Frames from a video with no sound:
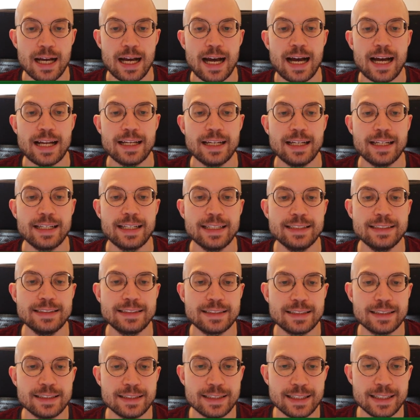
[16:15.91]
and
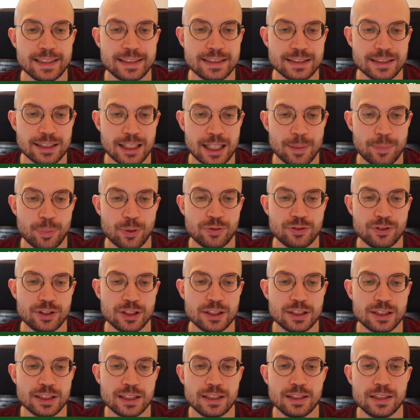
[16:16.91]
against this type of
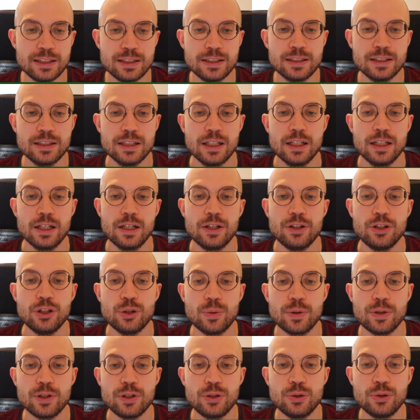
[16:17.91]
Sicilian you
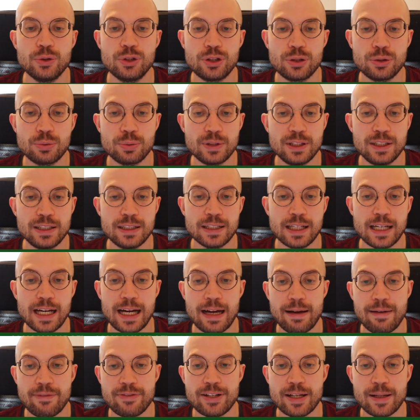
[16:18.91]
will usually
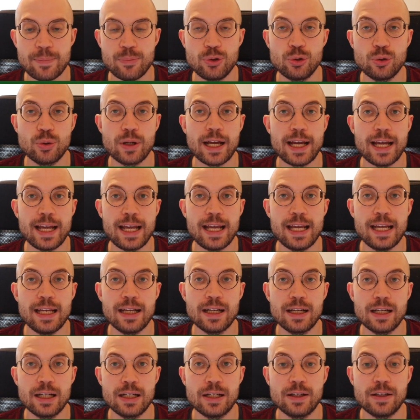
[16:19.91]
have them do a